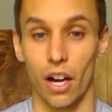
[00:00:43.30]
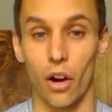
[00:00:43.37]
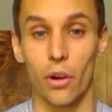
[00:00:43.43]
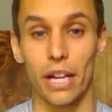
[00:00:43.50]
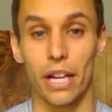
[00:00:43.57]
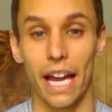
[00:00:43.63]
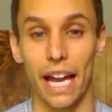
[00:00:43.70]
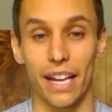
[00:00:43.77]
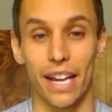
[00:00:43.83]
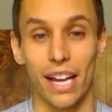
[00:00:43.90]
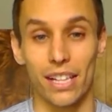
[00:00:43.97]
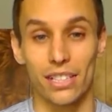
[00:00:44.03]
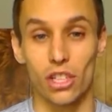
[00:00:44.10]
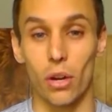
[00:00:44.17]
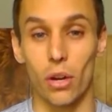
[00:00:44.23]
Okay,
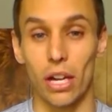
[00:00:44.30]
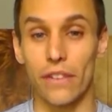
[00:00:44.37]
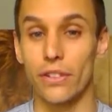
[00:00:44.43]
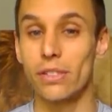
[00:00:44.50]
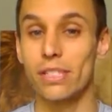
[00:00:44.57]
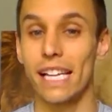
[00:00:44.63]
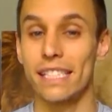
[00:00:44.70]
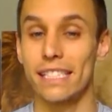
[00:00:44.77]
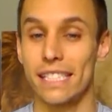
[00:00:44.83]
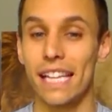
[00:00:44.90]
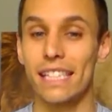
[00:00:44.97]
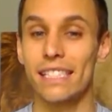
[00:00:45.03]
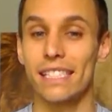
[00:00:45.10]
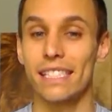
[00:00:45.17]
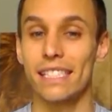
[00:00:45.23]
so if you said
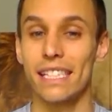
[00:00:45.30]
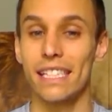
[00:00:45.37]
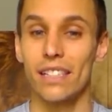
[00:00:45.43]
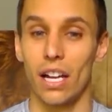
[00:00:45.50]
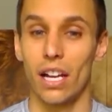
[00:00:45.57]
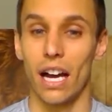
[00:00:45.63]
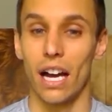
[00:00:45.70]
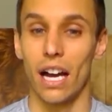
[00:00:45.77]
density,